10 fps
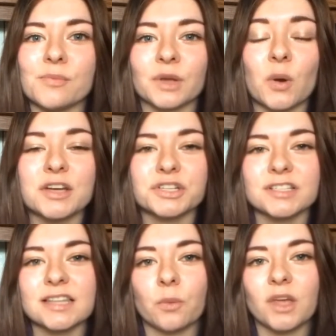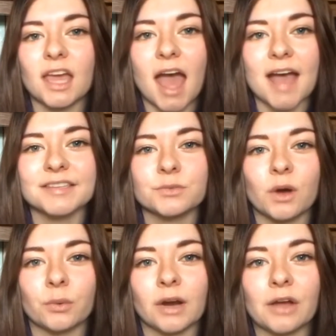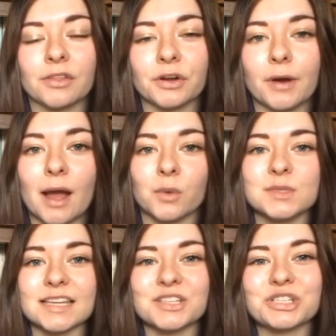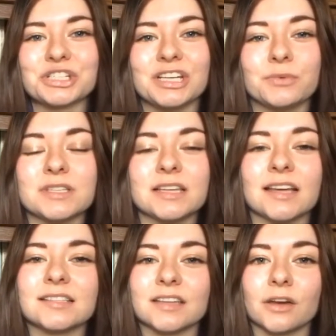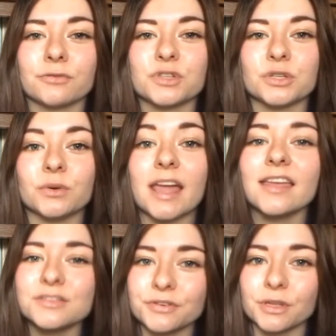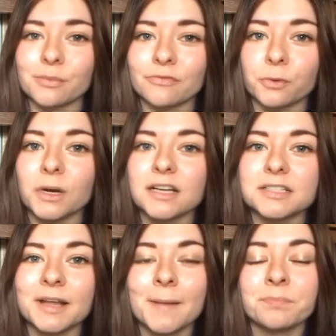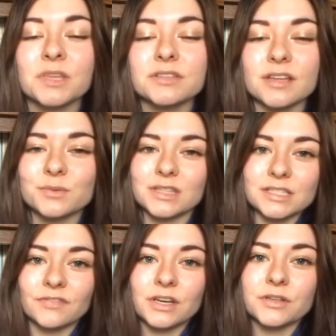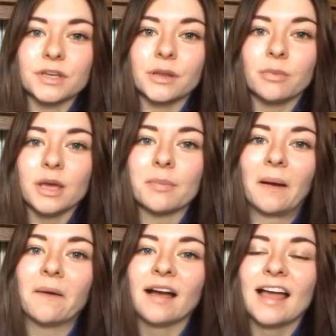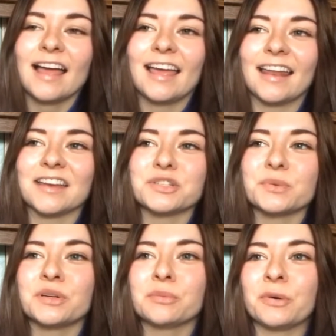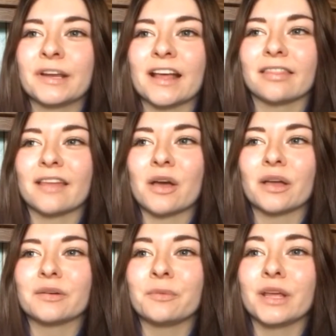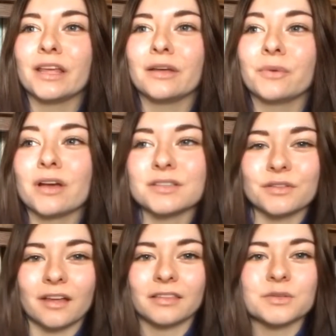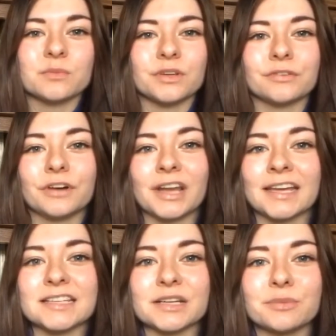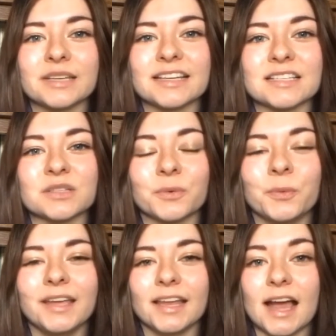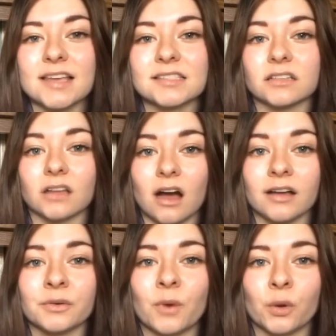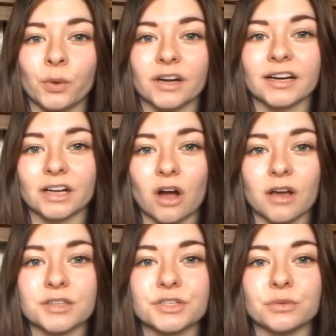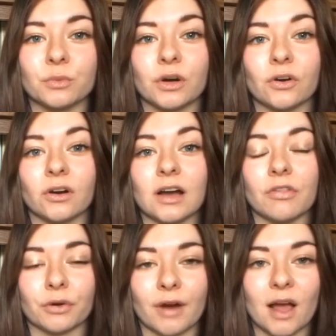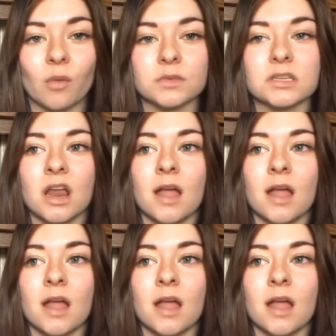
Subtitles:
questions that we get asked while we're out on the grounds, and she was nice enough to answer them for us. So that's what this video is going to be about. And I just wanted to point out that we also thought this would be a fun idea because we get asked a lot while we're in costume or on the grounds